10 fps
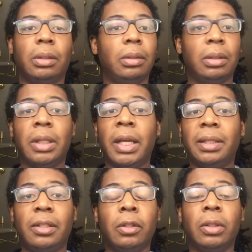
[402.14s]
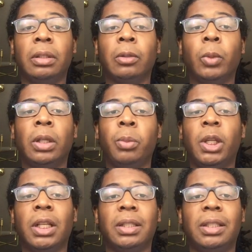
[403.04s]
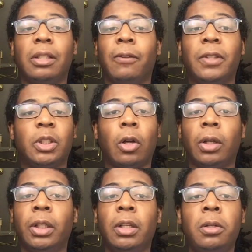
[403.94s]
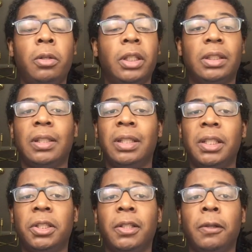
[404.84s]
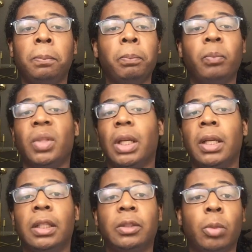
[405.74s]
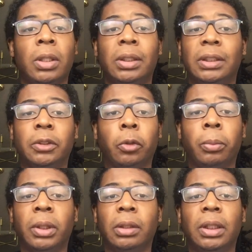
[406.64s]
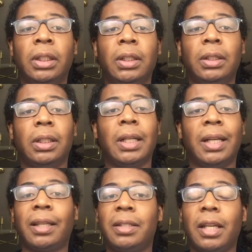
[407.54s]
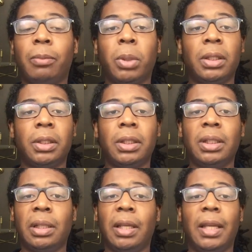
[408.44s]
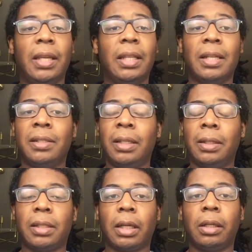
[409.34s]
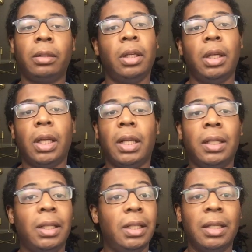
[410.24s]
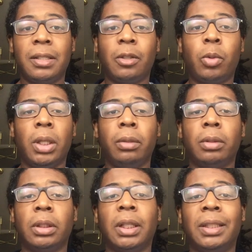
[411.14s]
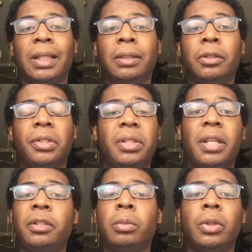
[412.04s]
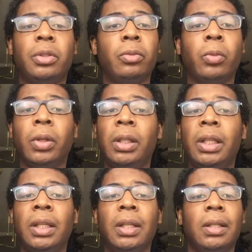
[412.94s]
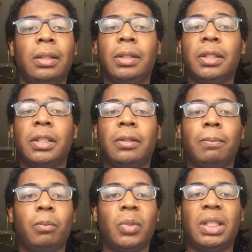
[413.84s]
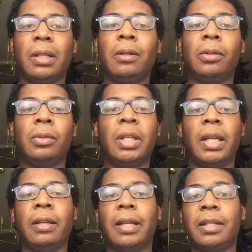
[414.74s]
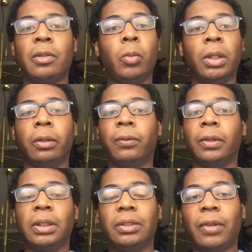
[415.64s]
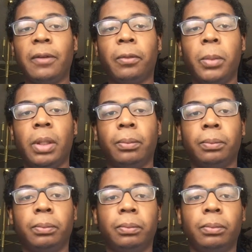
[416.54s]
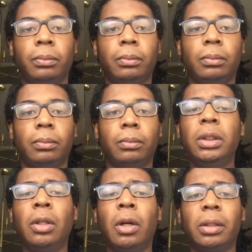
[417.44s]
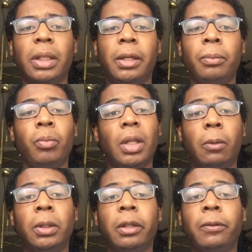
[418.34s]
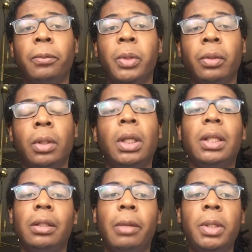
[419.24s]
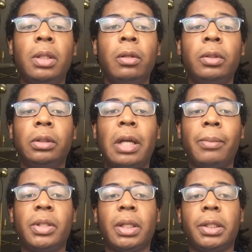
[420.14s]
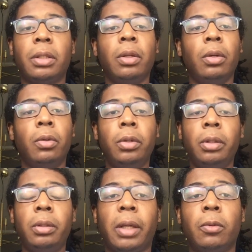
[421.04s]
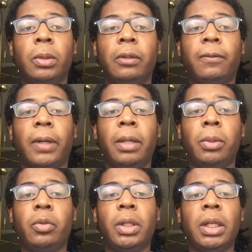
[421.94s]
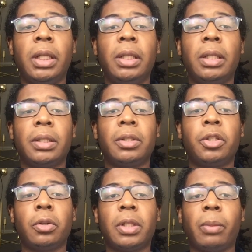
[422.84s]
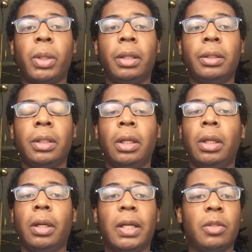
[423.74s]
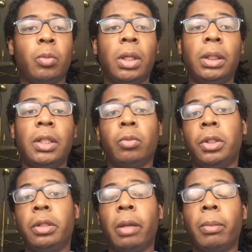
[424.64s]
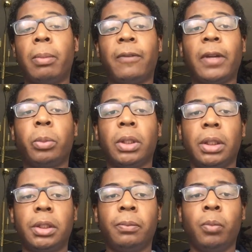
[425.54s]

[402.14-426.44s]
Nate still ended up winning because of his cardio, his conditioning, and as well as his durability. The guy can take punches, he doesn't get tired, and then he doesn't quit. And I think those intangibles really just sell Nate as a winner for this fight for me. What do you all think? I want to hear from you. Let me know in the comment section, who do you will win the fight between Nate Diaz and Showtime Pettis, as well as what you think about my fight prediction.